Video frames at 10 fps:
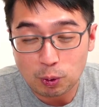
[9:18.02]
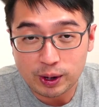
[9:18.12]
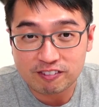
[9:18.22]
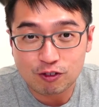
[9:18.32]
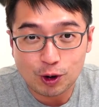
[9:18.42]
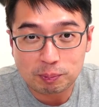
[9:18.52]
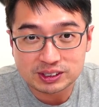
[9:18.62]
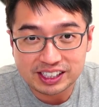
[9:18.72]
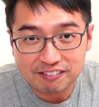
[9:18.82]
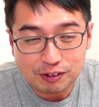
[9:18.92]

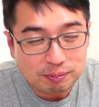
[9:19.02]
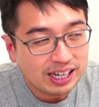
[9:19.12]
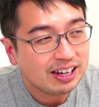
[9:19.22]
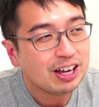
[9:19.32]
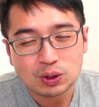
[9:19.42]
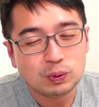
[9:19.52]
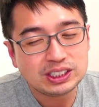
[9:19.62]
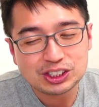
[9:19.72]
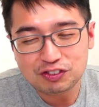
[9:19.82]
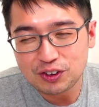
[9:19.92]
0.4% for me, which
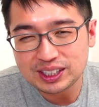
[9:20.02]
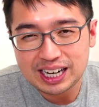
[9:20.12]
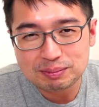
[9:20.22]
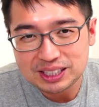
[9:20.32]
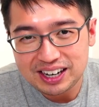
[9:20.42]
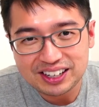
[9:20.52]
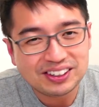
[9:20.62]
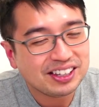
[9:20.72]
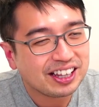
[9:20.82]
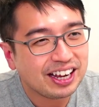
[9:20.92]
is 4 times
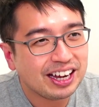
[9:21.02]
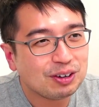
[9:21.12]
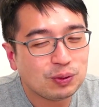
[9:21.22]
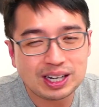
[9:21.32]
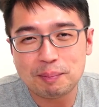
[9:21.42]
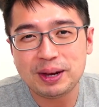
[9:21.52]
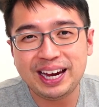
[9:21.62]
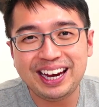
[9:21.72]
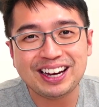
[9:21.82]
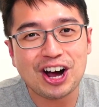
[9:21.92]
higher than what I'm
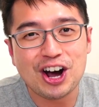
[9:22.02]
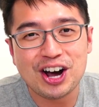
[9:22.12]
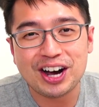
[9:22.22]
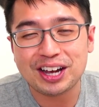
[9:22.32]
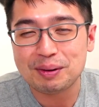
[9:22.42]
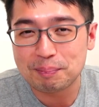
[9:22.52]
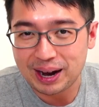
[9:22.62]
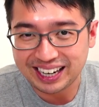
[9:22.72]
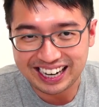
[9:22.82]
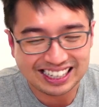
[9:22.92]
paying on
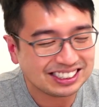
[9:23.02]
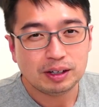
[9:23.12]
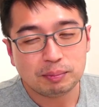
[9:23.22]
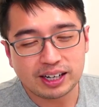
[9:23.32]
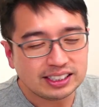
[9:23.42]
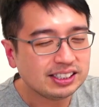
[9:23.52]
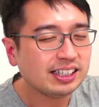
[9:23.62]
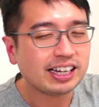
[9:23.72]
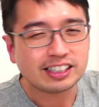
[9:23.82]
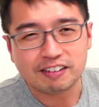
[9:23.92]
Binance. But I still
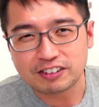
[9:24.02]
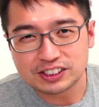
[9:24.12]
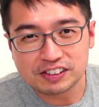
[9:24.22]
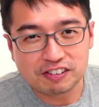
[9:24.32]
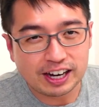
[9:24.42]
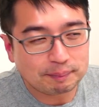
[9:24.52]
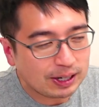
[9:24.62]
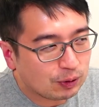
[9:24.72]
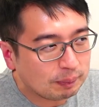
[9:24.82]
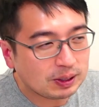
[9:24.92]
like diversifying my
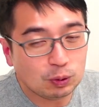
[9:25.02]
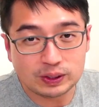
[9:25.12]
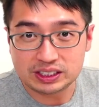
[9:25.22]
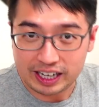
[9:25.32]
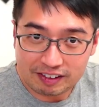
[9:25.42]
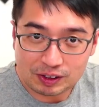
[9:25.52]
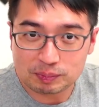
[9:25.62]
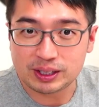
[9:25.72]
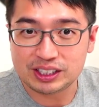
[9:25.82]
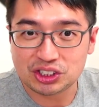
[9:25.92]
crypto, which
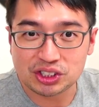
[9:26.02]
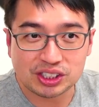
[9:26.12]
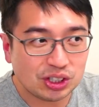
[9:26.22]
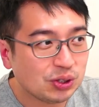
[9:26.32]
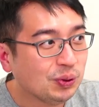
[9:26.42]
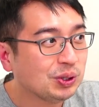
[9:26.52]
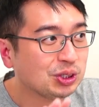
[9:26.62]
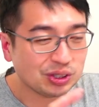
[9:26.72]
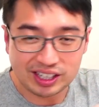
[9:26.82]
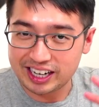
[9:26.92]
everybody should do. You
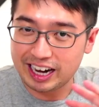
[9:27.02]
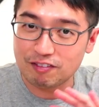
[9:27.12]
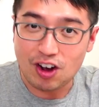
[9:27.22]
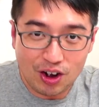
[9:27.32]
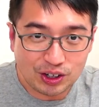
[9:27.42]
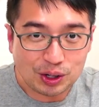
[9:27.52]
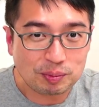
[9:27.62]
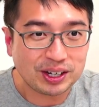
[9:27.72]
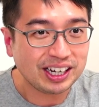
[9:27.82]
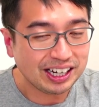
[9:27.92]
should not have all your
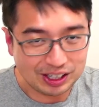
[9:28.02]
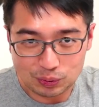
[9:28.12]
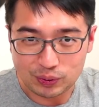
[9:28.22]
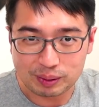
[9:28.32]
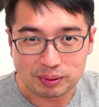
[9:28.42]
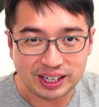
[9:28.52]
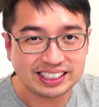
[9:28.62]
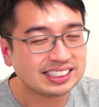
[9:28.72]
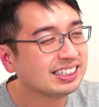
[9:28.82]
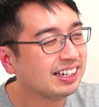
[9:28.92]
money in one
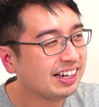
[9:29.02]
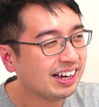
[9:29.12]
place.